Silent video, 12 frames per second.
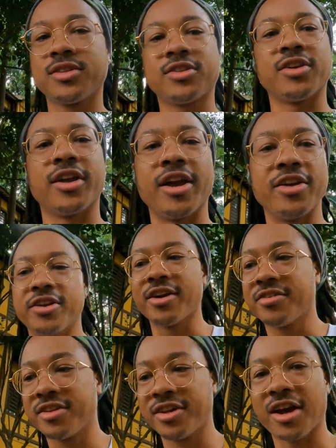So yeah, you
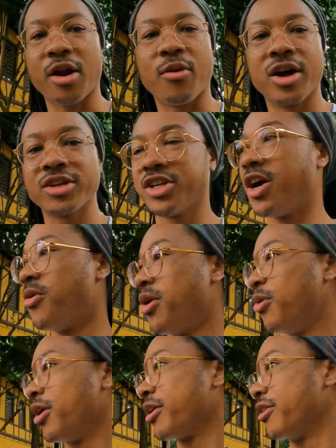definitely gotta watch out
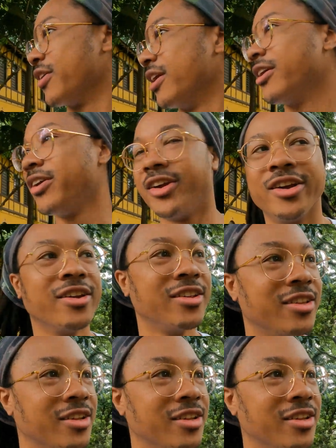while walking around out here.